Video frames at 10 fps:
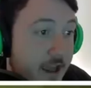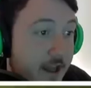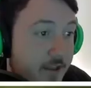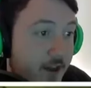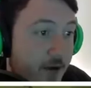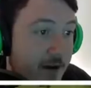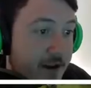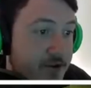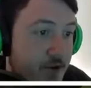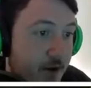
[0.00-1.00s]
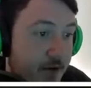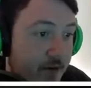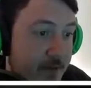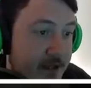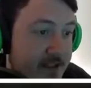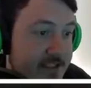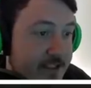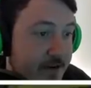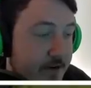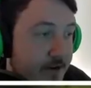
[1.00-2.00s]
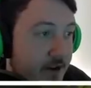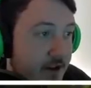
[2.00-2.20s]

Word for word: and thoroughly enjoyed on the P S two.